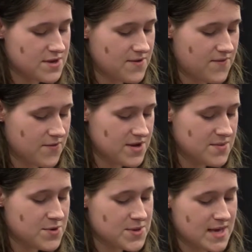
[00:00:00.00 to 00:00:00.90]
to
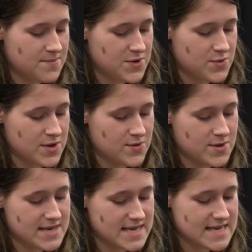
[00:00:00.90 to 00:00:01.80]
14% between
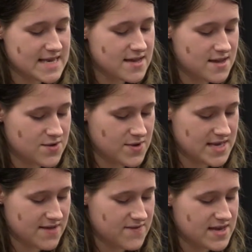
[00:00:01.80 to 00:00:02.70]
2016 and
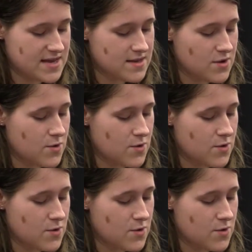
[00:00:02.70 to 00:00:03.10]
2017,